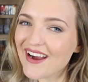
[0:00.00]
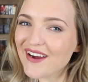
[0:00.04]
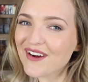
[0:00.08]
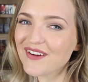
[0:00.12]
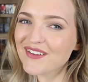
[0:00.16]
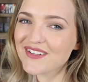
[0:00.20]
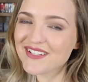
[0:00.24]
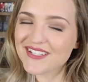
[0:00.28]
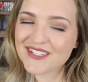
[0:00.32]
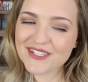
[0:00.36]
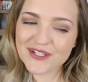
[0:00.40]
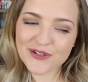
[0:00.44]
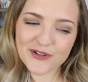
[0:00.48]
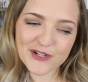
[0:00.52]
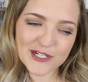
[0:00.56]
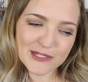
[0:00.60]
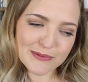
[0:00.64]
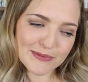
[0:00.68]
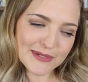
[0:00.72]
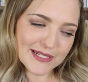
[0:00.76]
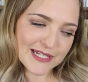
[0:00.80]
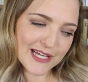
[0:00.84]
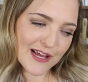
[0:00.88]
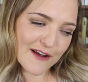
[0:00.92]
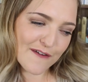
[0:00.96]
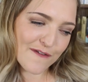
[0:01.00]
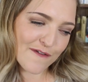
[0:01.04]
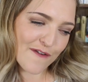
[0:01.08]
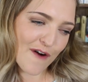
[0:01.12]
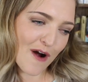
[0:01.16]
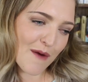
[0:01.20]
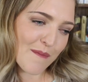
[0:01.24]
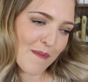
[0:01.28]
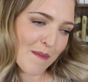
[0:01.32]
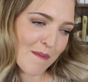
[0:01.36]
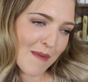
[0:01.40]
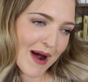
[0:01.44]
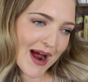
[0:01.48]
I got this as a Christmas gift
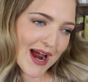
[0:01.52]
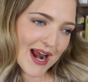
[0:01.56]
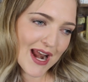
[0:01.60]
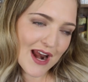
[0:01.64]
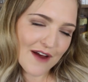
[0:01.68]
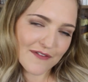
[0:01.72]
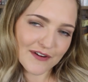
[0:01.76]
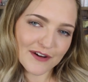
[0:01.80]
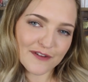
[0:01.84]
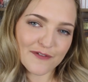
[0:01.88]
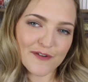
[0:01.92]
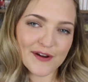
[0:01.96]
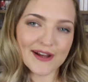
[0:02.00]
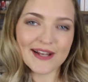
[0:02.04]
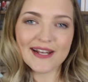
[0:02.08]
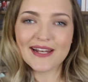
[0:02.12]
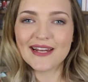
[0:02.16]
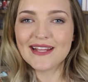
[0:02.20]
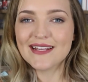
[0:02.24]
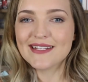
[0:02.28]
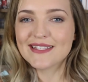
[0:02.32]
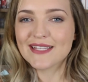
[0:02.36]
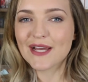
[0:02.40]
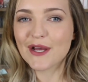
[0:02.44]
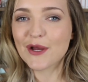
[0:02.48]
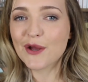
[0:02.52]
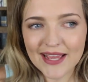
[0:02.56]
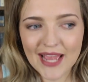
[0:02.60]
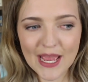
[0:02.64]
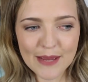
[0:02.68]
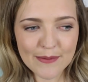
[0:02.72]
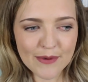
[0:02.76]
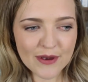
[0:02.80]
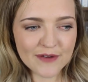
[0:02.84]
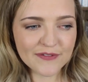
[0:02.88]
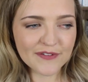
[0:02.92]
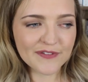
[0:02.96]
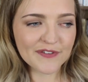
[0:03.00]
from my lovely friend Lisa, who
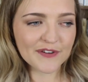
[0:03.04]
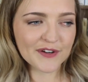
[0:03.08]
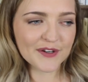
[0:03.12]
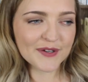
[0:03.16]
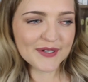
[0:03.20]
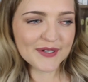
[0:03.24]
came over for